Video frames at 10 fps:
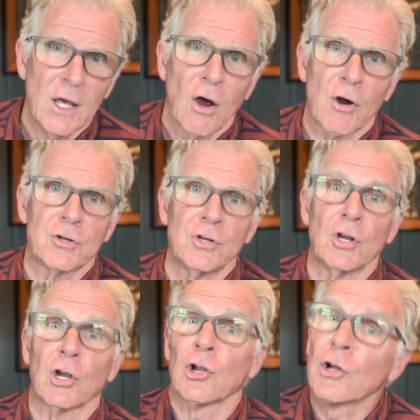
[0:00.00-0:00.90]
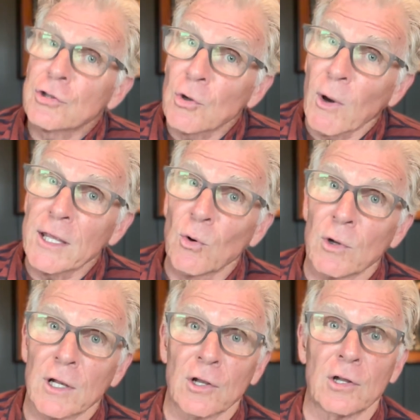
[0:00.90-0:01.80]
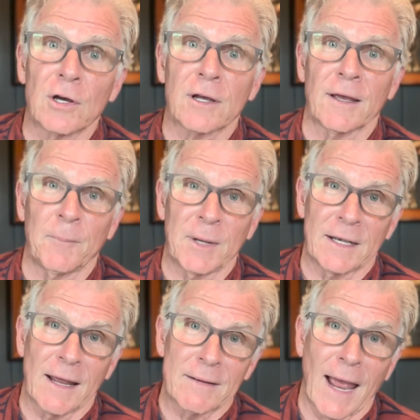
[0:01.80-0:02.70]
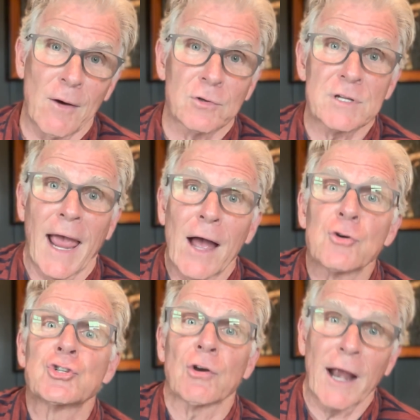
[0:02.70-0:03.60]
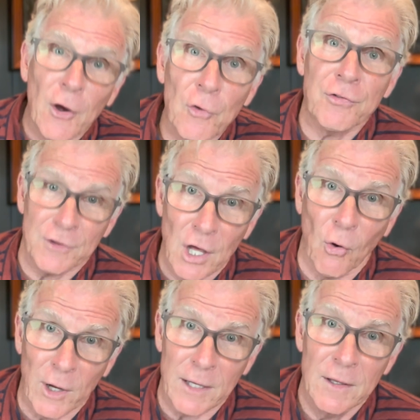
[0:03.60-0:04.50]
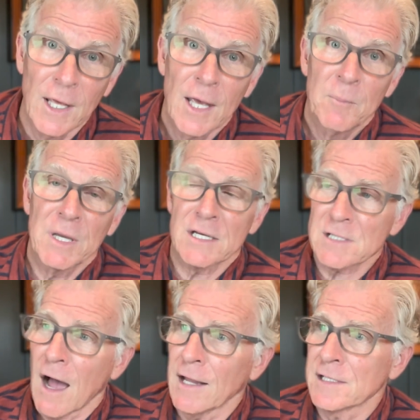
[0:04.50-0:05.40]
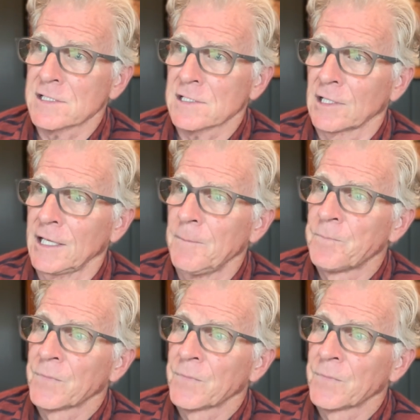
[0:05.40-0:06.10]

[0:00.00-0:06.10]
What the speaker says: Or do you look the way you want to look? I mean, how's your health going? Because honestly,